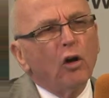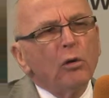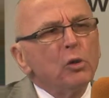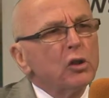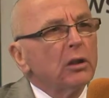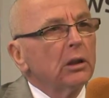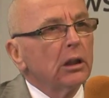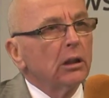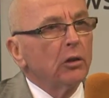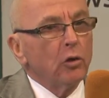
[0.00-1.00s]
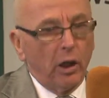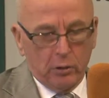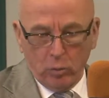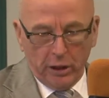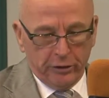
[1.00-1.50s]
almost a little annoyed.
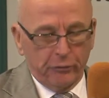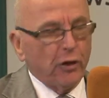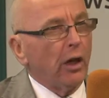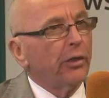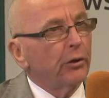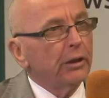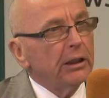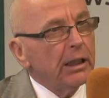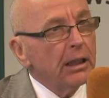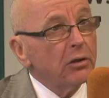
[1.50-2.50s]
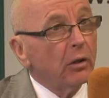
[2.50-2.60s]
Well, you've got 30 days